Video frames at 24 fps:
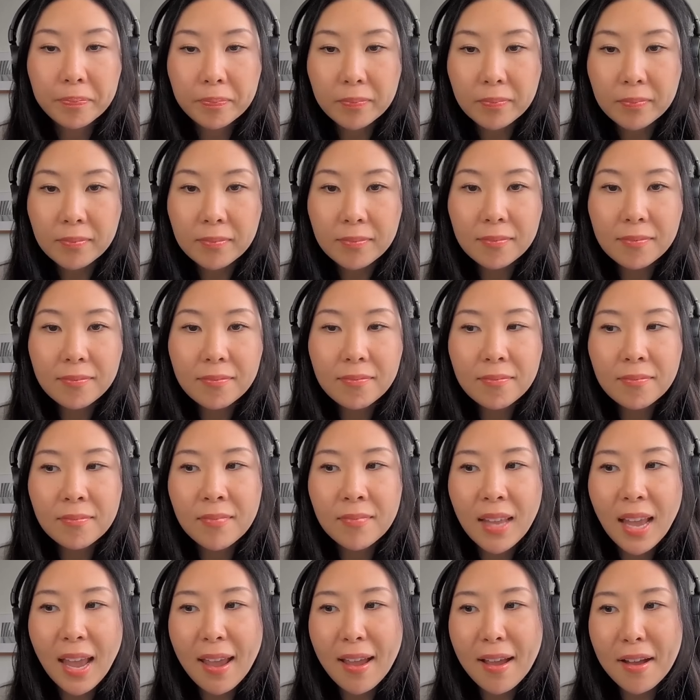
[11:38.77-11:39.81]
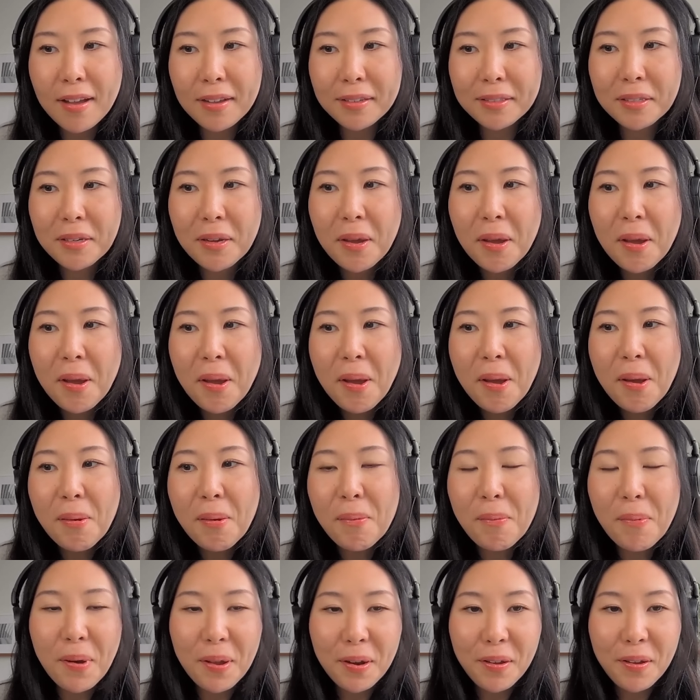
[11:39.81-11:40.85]
Mm-hmm. And
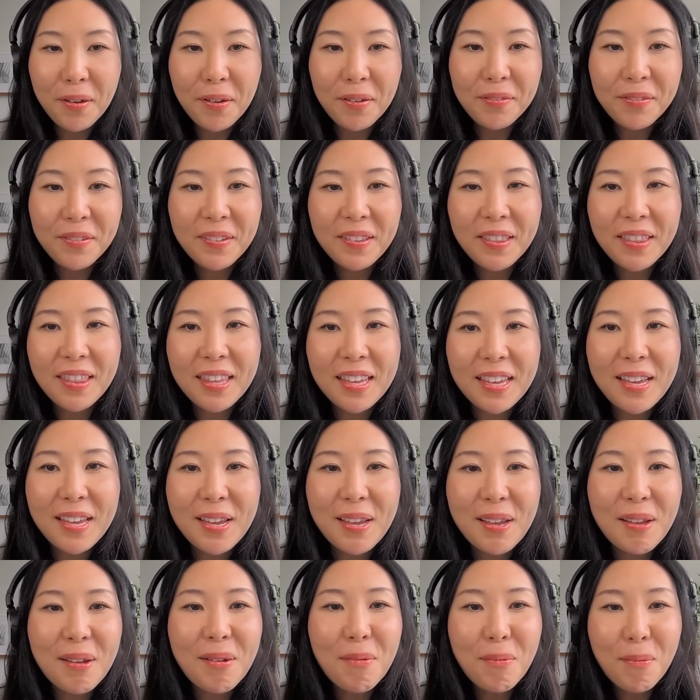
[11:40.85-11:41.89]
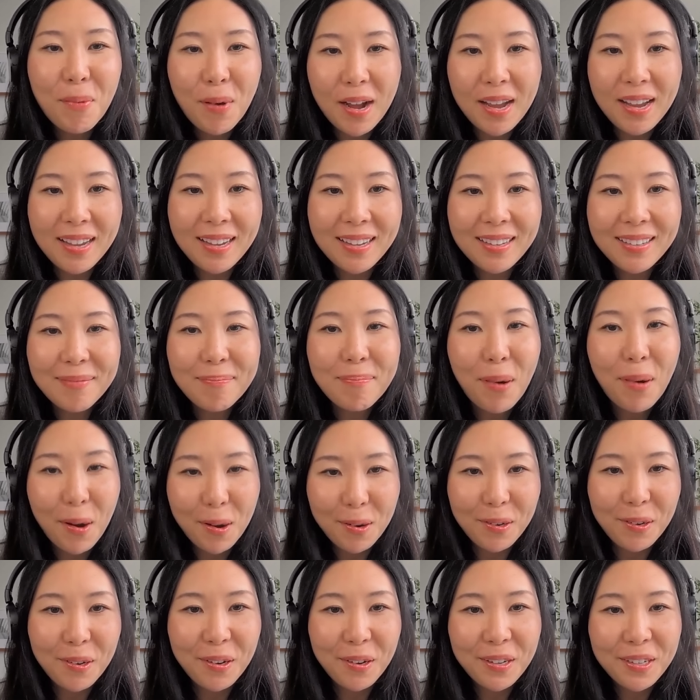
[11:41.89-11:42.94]
one of the white
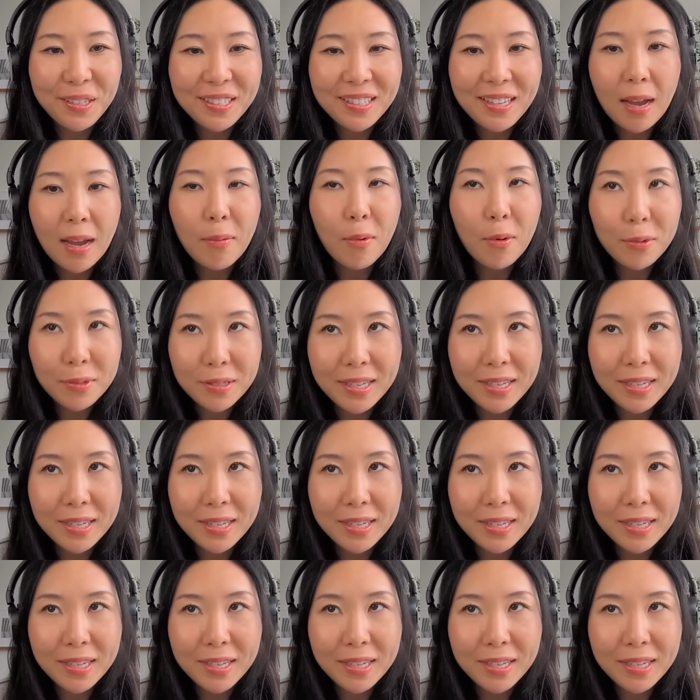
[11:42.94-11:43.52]
partners, I won't